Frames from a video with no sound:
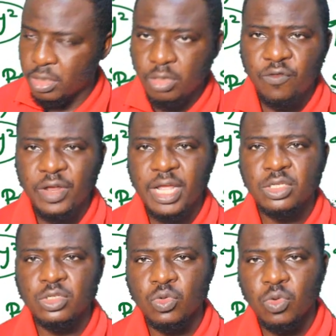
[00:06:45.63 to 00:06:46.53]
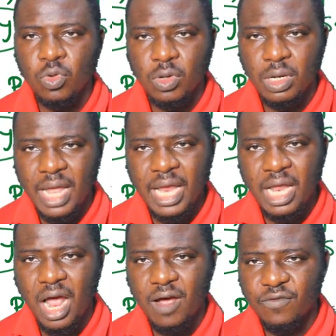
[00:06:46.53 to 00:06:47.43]
Don't forget to
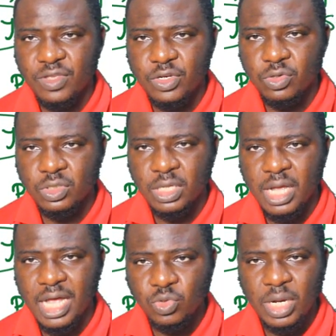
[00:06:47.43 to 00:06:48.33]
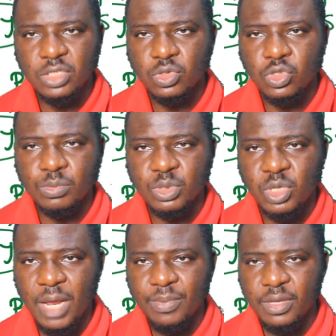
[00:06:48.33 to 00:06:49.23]
like our videos as well as to
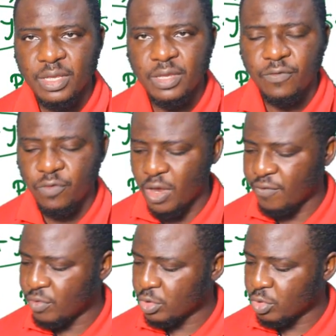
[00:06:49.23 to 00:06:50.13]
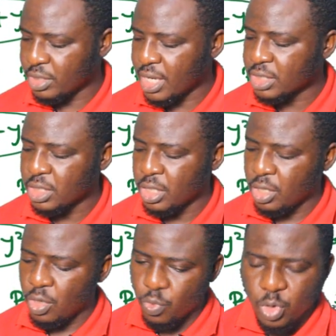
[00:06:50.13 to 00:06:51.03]
subscribe if you have not done that.
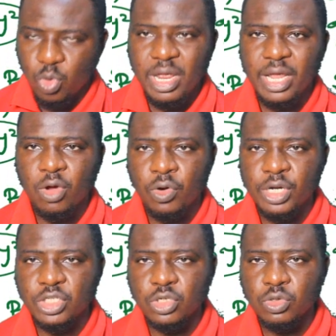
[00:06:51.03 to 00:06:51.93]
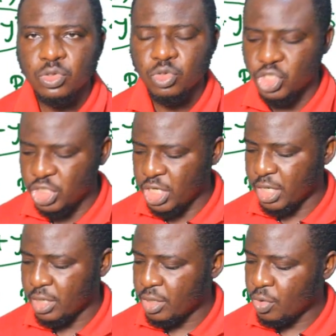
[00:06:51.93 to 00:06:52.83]
We equally encourage you to
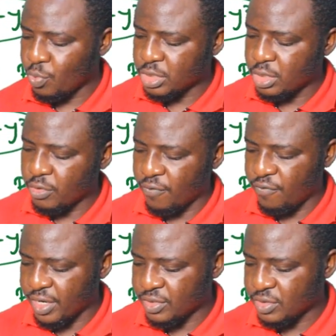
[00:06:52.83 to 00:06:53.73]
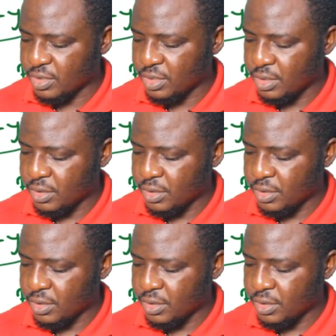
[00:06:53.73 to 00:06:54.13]
share with your friends.